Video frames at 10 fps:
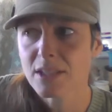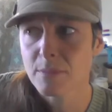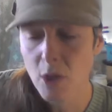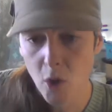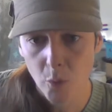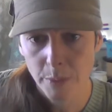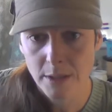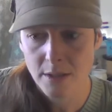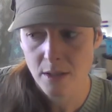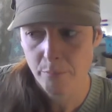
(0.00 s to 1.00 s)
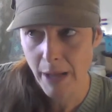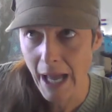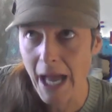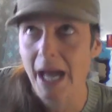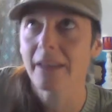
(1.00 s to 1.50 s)
to be open to the
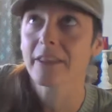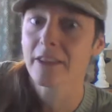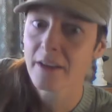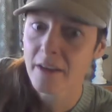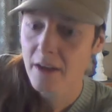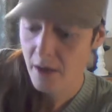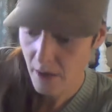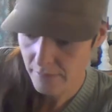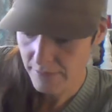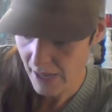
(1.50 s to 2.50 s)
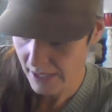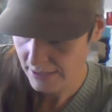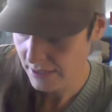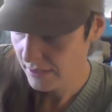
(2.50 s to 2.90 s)
path of that,